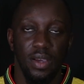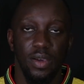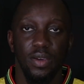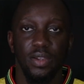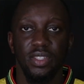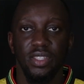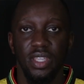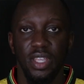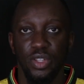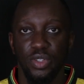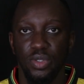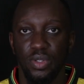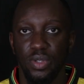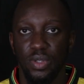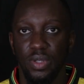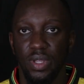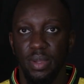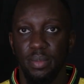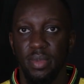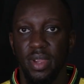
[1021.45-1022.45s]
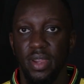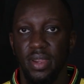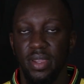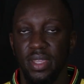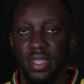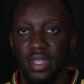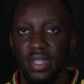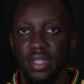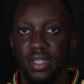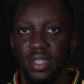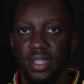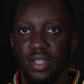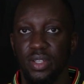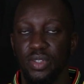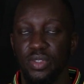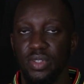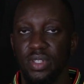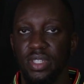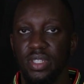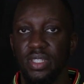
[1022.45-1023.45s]
Central American
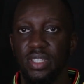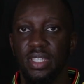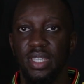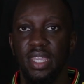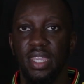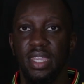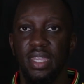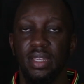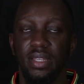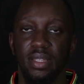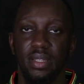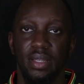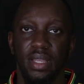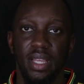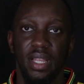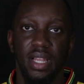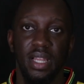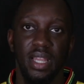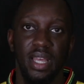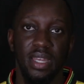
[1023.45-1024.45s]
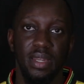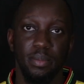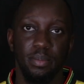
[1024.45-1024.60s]
countries eat a lot of